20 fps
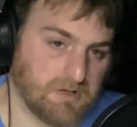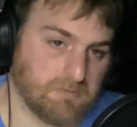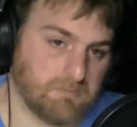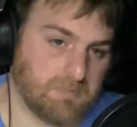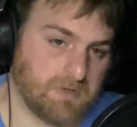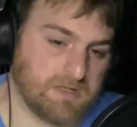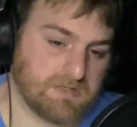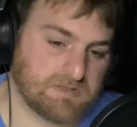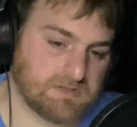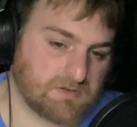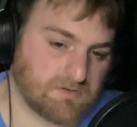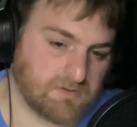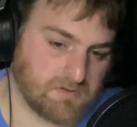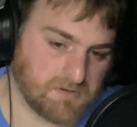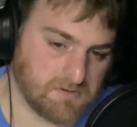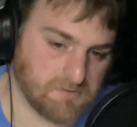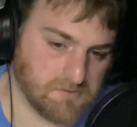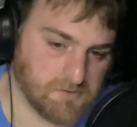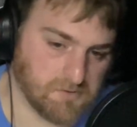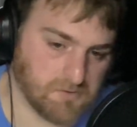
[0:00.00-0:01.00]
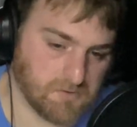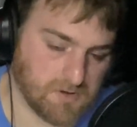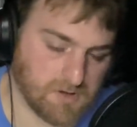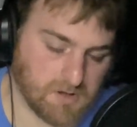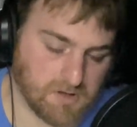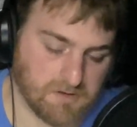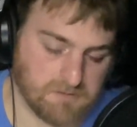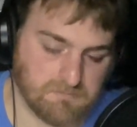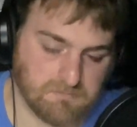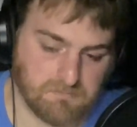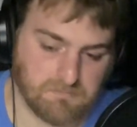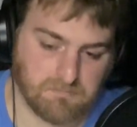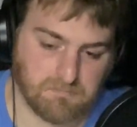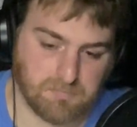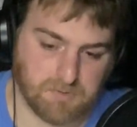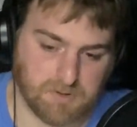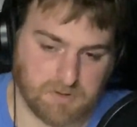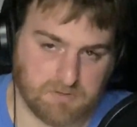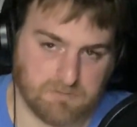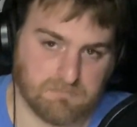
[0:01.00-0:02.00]
basically Luan,
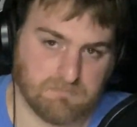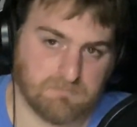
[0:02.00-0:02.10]
but